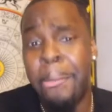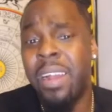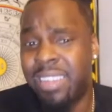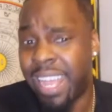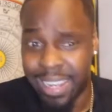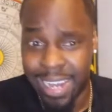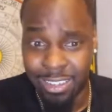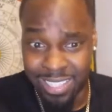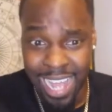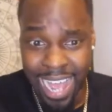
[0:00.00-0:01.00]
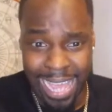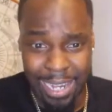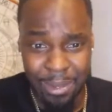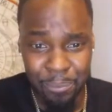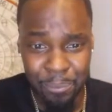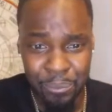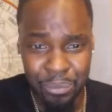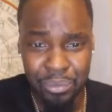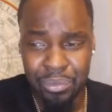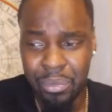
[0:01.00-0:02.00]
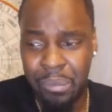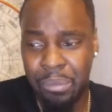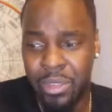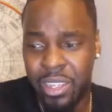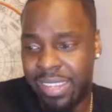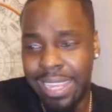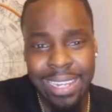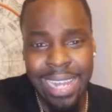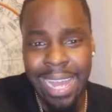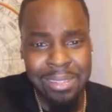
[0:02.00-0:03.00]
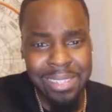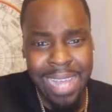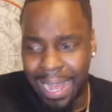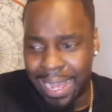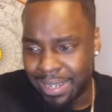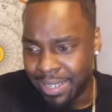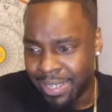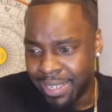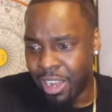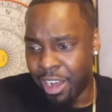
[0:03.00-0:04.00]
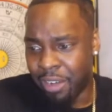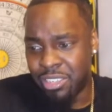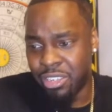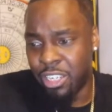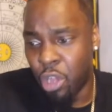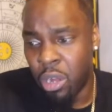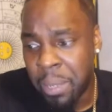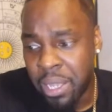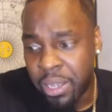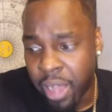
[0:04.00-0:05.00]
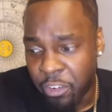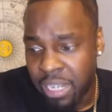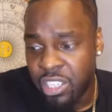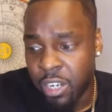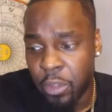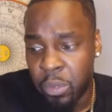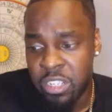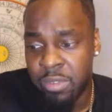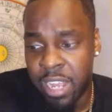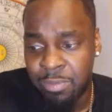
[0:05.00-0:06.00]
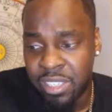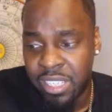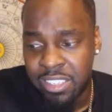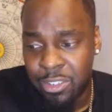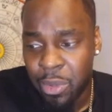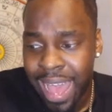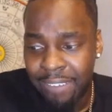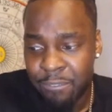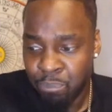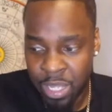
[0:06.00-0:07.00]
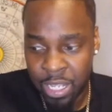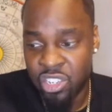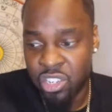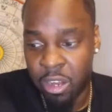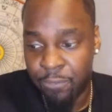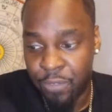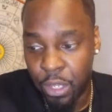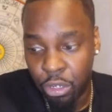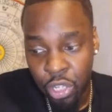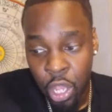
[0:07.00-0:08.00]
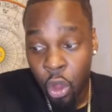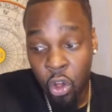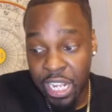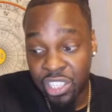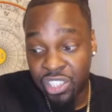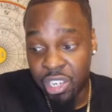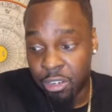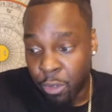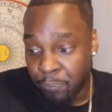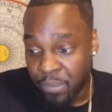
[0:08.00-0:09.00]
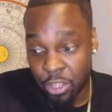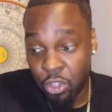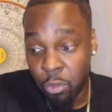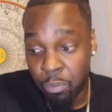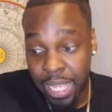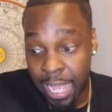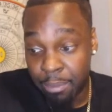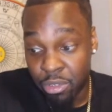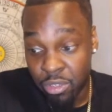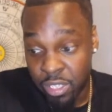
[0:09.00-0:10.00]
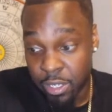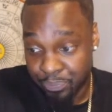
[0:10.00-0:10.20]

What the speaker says: Take it outside. Take it outside. All right? So there's going to be confirmation of the wisdom and expertise you have in a certain field or in general, and you'll be able to,